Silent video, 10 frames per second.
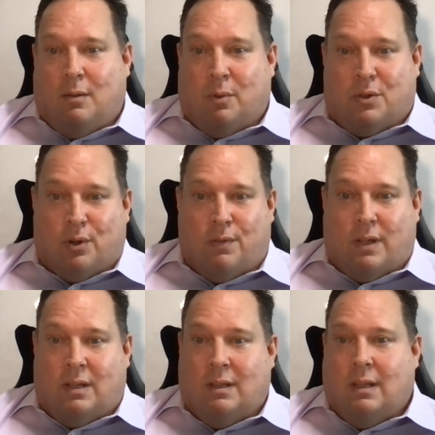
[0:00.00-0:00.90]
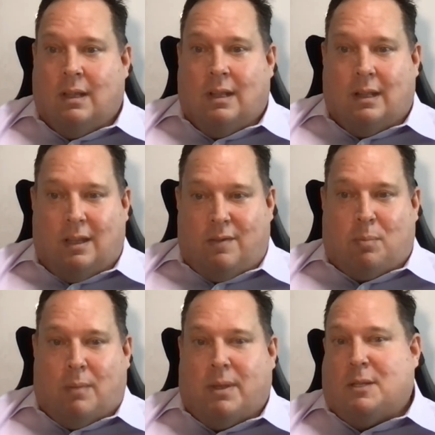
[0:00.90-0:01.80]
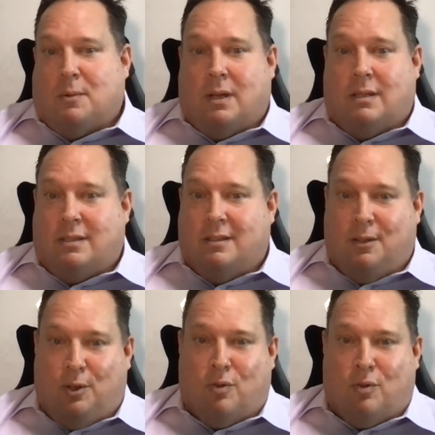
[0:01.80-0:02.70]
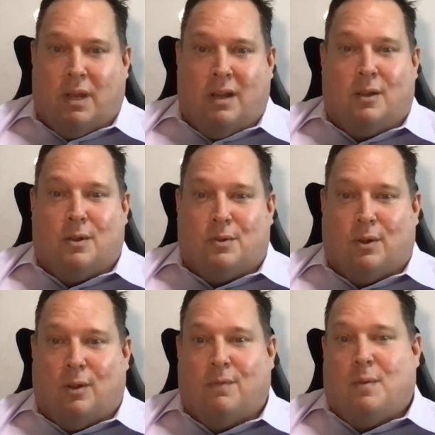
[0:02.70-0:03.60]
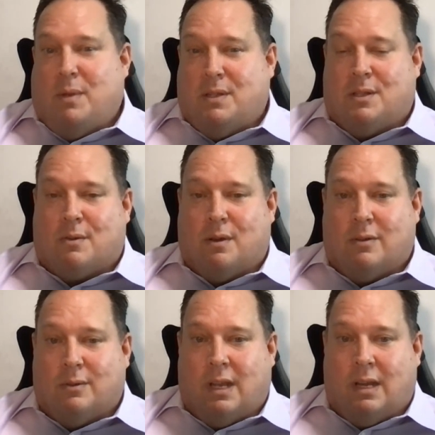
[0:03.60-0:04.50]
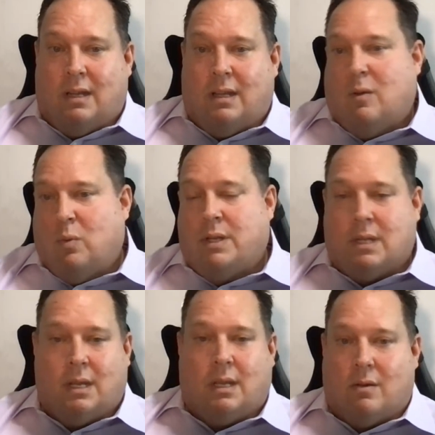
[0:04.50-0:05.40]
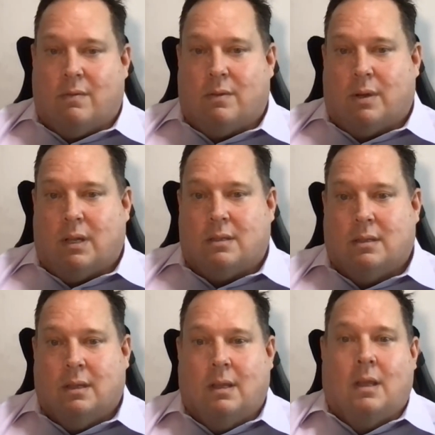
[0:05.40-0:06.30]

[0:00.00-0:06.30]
With Druva, leave the plumbing to us. You remain in control of your business critical data. We take care of the rest.